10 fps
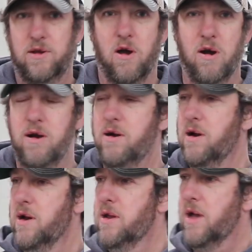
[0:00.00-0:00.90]
car,
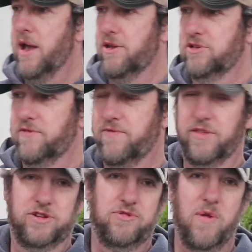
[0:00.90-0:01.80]
I use it for
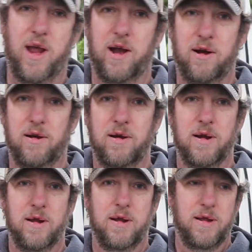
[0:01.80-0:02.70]
the trailer,
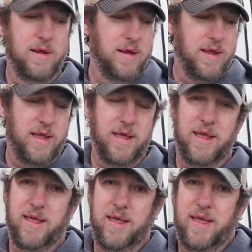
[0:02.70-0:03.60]

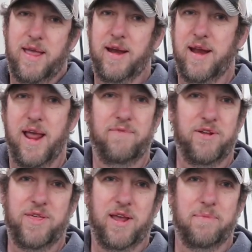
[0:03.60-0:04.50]
and
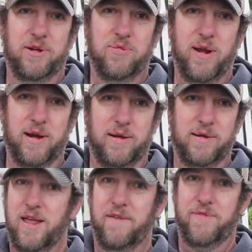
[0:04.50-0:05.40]
everything in between.
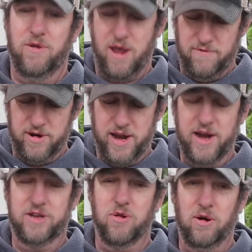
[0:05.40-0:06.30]
If you ever
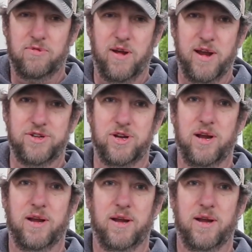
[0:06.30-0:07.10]
need a torque wrench,